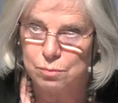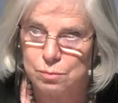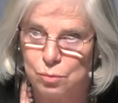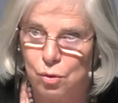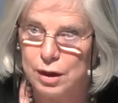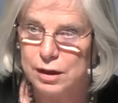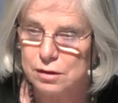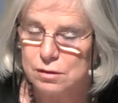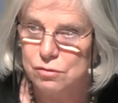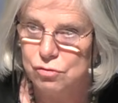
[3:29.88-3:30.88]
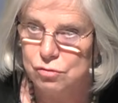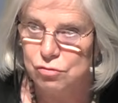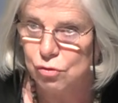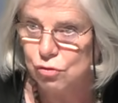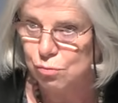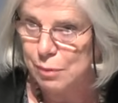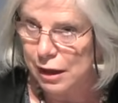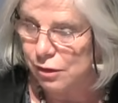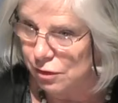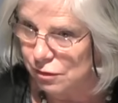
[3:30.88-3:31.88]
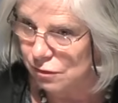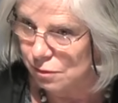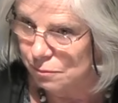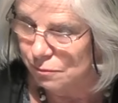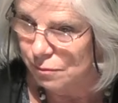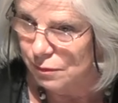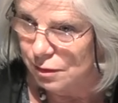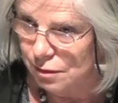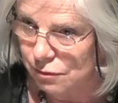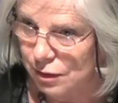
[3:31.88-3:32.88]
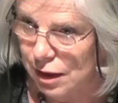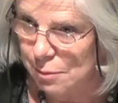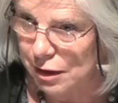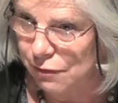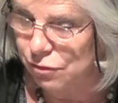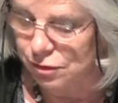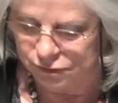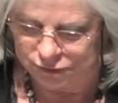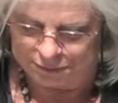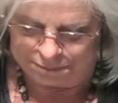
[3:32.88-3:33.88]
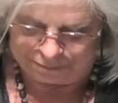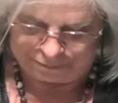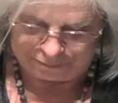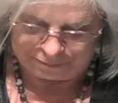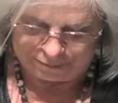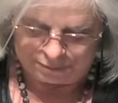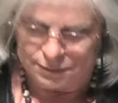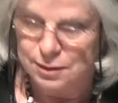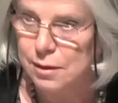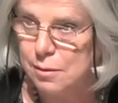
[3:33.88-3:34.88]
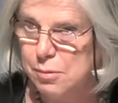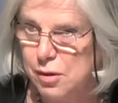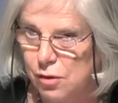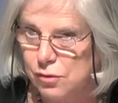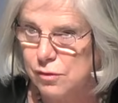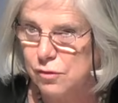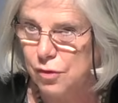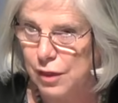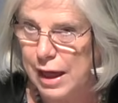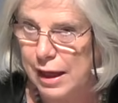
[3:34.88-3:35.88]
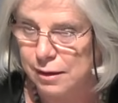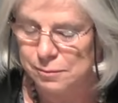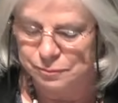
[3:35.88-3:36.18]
more like George Mallory's for climbing Everest because it's there.